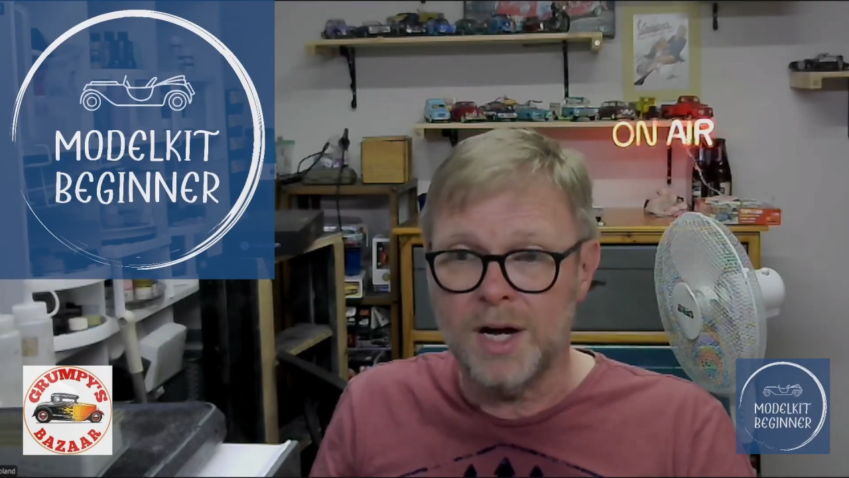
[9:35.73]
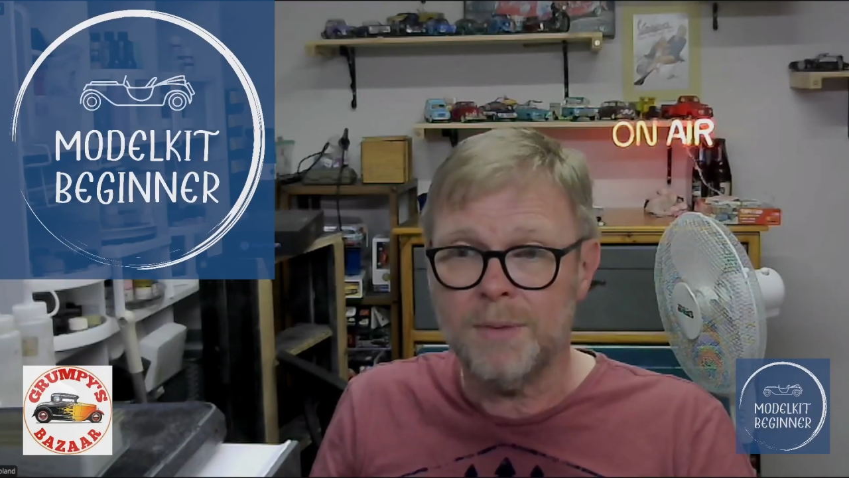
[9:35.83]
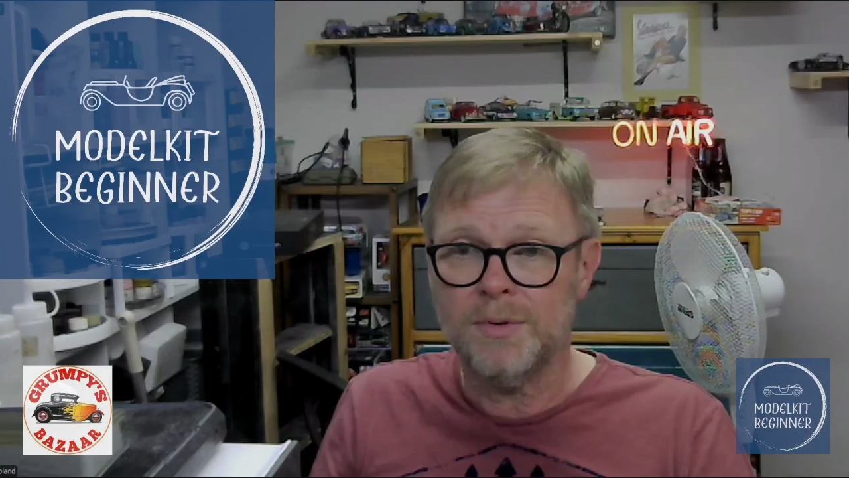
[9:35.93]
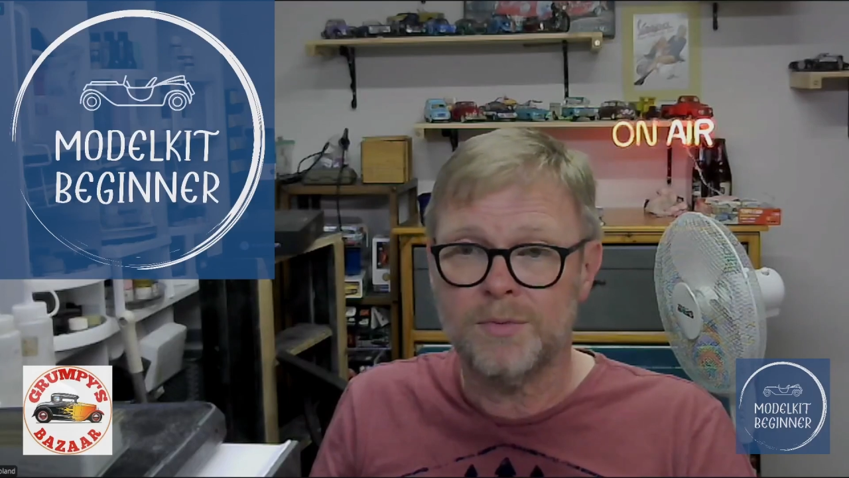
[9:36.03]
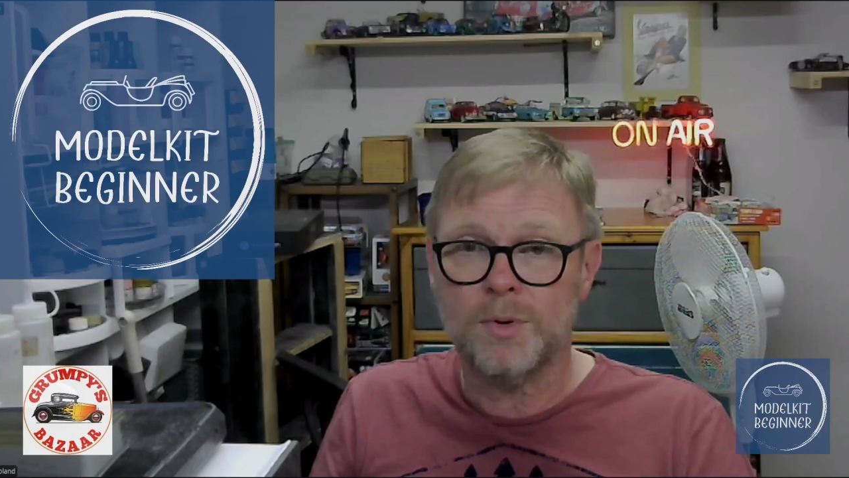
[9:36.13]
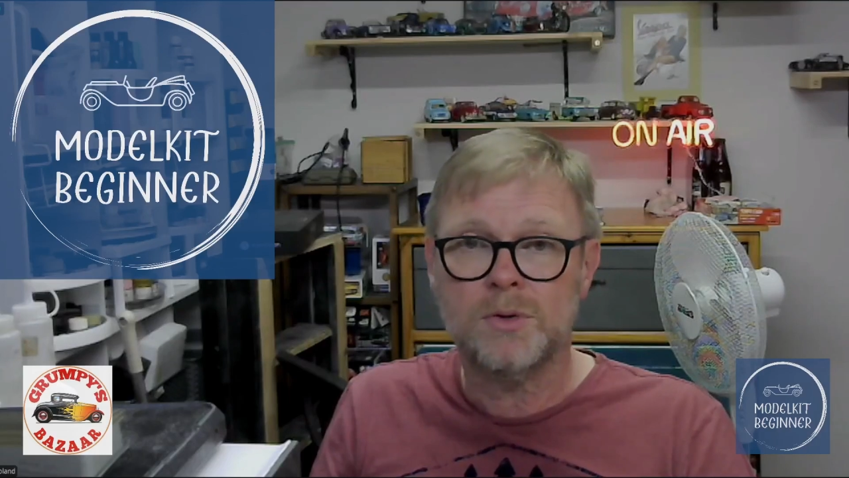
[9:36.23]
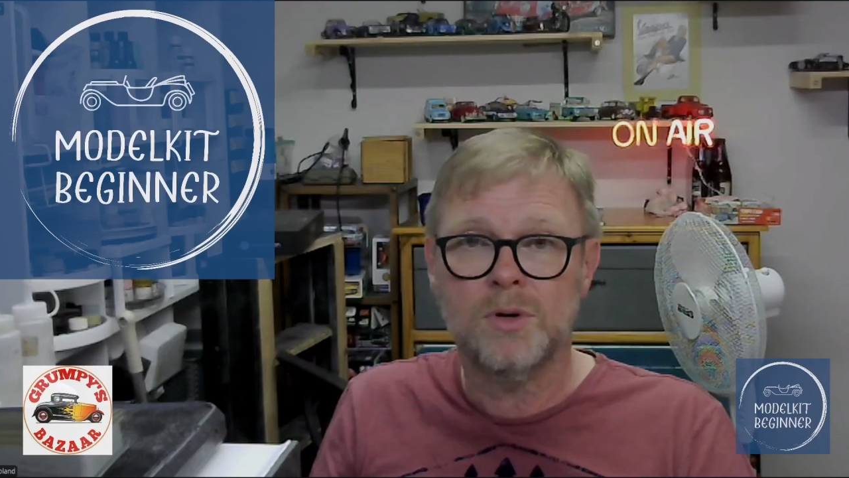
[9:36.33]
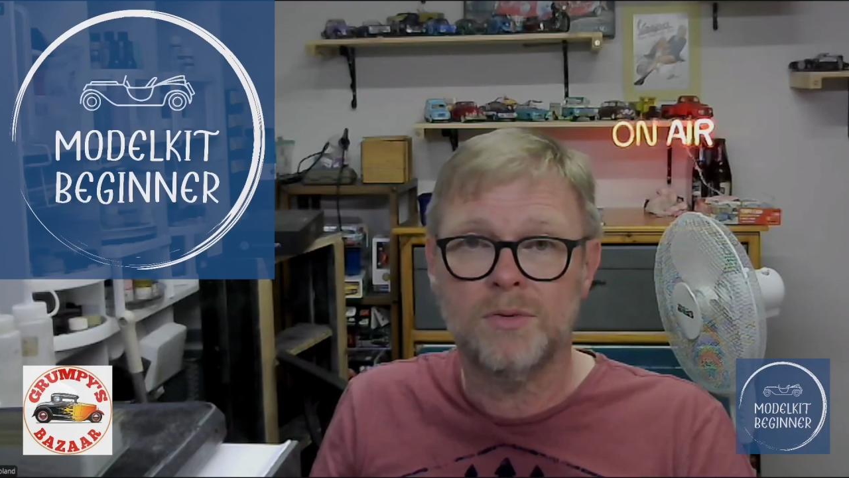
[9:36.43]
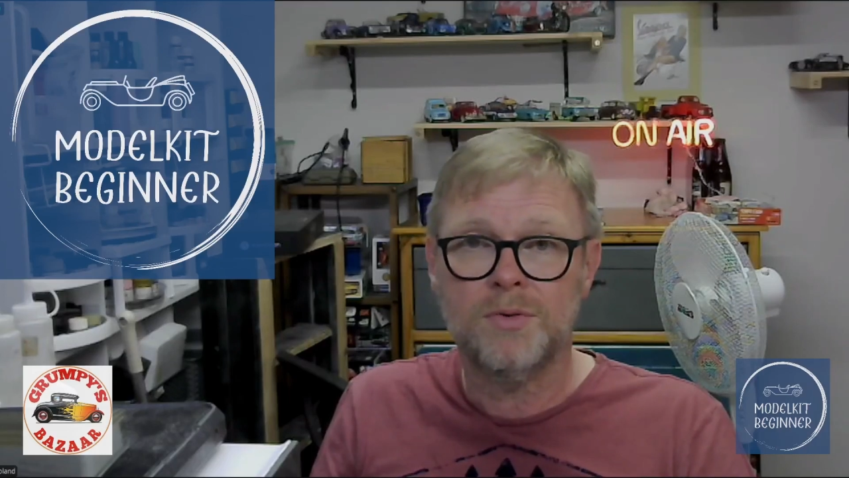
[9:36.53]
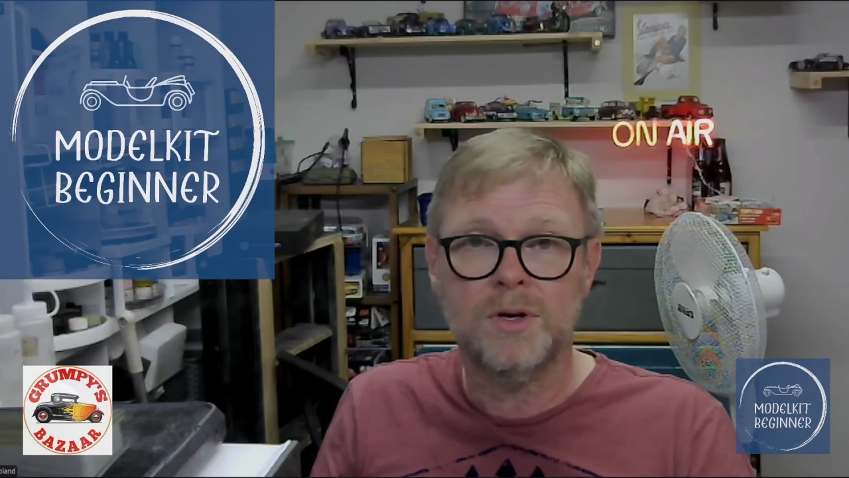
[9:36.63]
up of what you
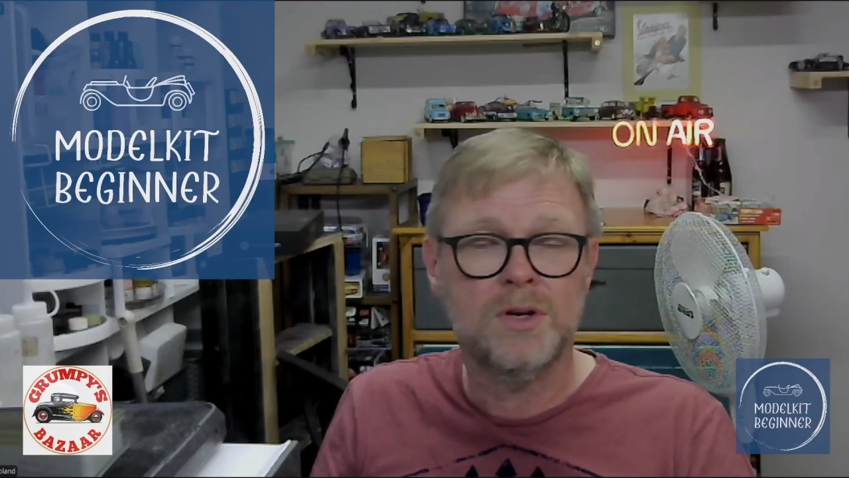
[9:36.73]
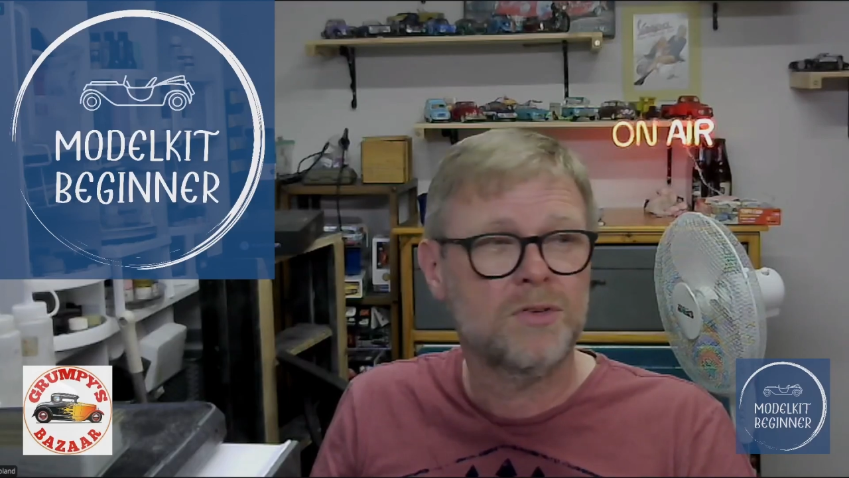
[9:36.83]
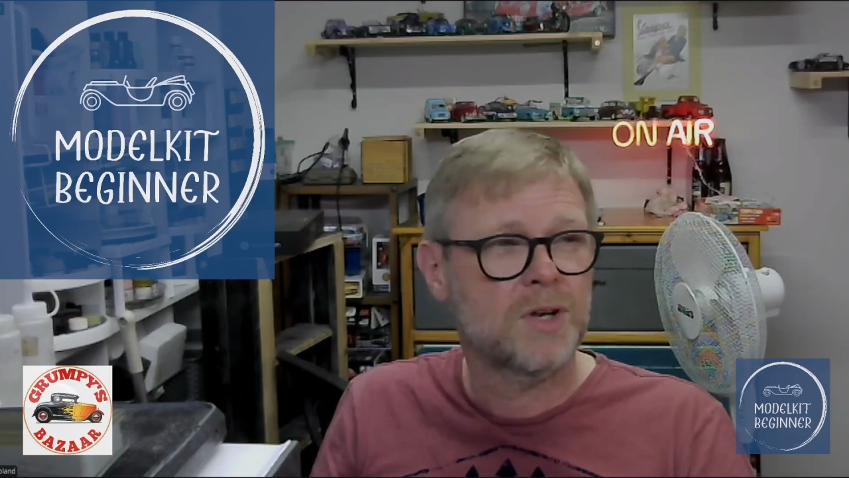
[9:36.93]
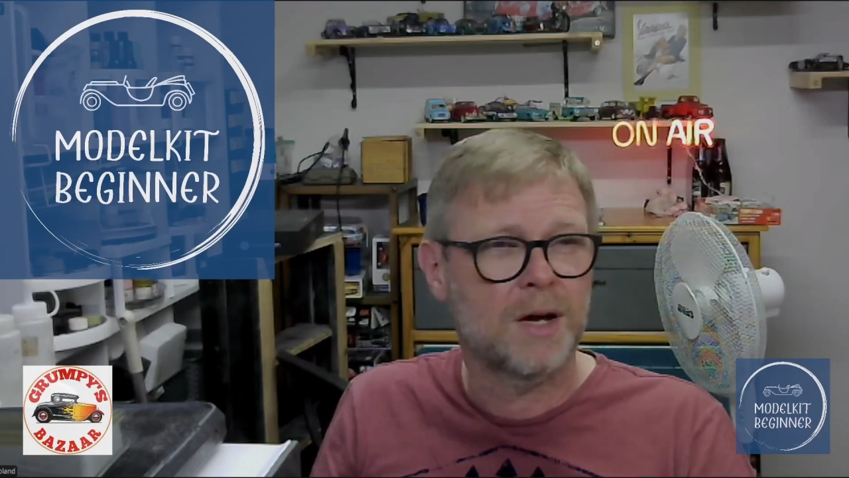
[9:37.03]
have finished.